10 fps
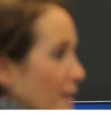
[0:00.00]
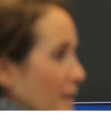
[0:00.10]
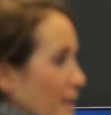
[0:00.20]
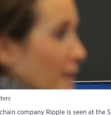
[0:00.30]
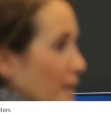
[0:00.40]

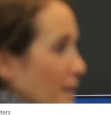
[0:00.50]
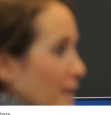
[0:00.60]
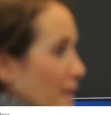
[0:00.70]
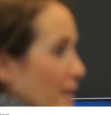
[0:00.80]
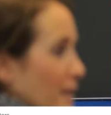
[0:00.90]

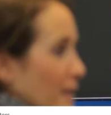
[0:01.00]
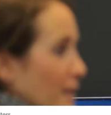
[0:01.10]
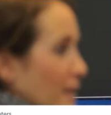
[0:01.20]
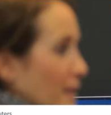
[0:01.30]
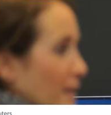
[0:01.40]

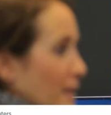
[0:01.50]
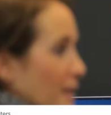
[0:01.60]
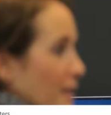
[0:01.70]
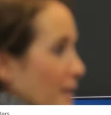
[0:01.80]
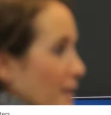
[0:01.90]

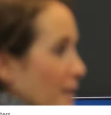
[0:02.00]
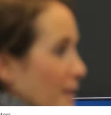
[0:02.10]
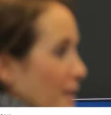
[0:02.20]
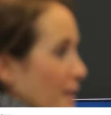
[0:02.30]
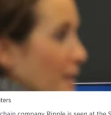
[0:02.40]

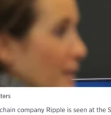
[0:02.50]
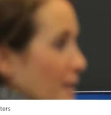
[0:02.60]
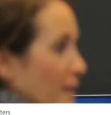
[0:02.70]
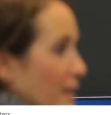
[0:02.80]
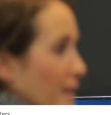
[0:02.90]

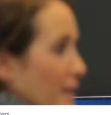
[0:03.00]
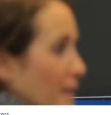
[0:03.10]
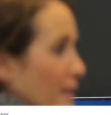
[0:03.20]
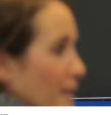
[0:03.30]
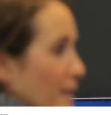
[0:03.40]

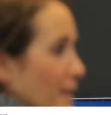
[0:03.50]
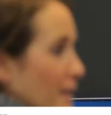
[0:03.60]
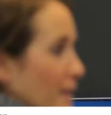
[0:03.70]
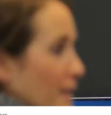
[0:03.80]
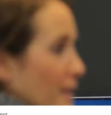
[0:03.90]

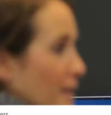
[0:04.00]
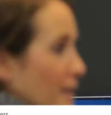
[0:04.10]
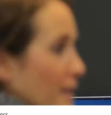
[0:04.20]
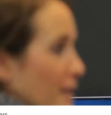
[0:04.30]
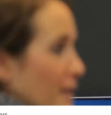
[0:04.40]

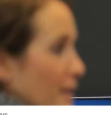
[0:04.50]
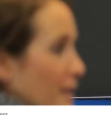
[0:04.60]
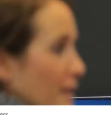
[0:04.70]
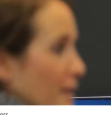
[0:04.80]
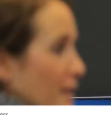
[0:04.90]

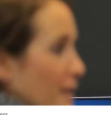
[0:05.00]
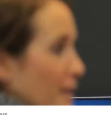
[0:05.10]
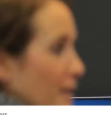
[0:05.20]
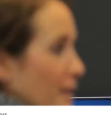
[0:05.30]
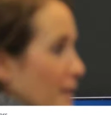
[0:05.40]

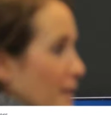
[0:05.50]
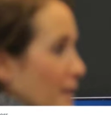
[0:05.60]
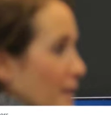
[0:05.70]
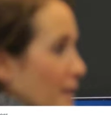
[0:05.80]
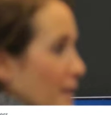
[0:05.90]

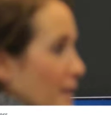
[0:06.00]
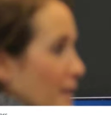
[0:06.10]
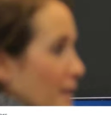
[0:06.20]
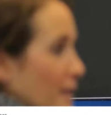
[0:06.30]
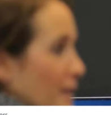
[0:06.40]

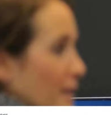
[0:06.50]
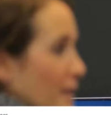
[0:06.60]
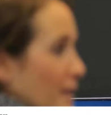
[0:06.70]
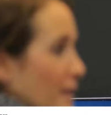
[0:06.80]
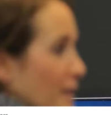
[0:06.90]

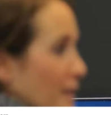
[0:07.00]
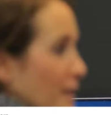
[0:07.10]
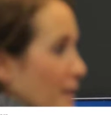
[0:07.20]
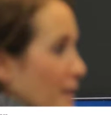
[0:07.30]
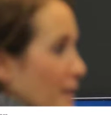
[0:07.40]

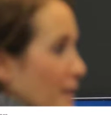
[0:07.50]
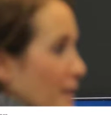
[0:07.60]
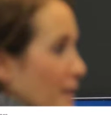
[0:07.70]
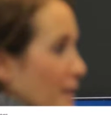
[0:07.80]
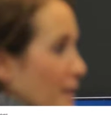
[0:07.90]
This person isn't speaking.